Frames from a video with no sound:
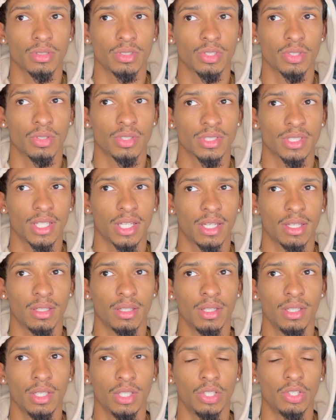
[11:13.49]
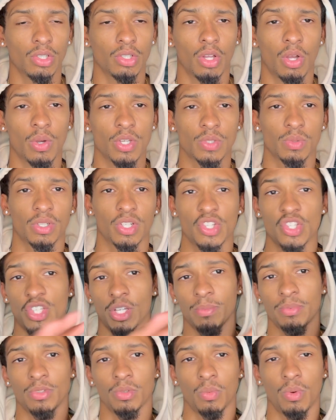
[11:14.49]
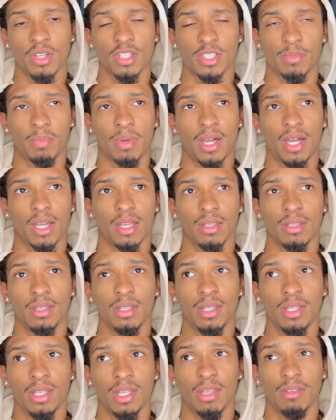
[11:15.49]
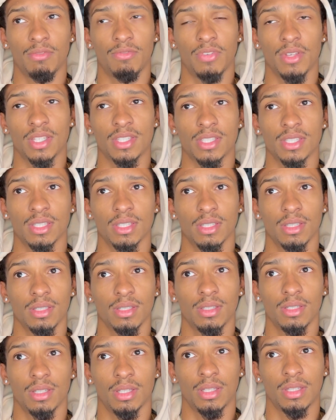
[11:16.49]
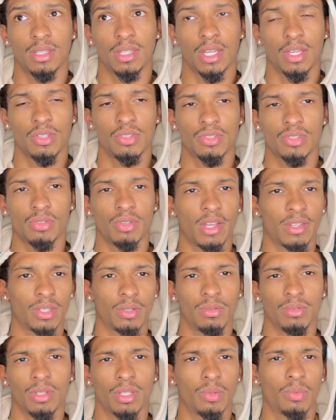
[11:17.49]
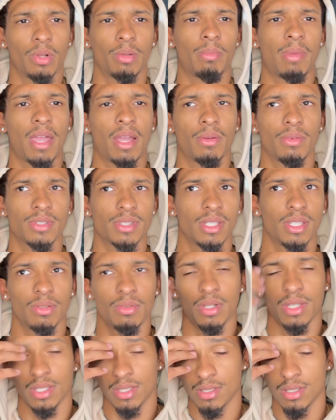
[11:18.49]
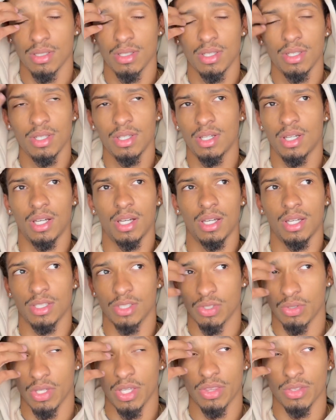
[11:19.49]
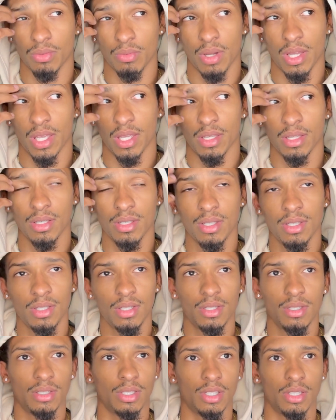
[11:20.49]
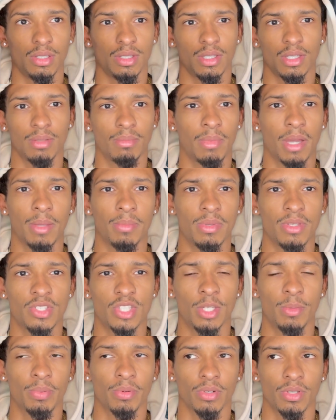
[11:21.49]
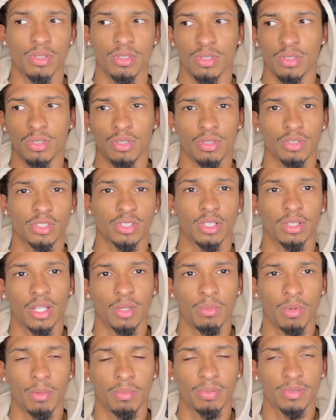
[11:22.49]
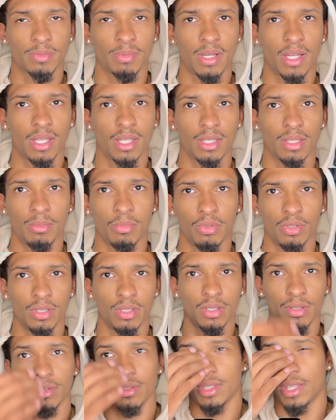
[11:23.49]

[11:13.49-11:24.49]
So it's not, you don't always want to jump to one spot and fix it, and then now you have to work backwards anyways. So either way, it might be cheaper, start at one spot and then move to the other.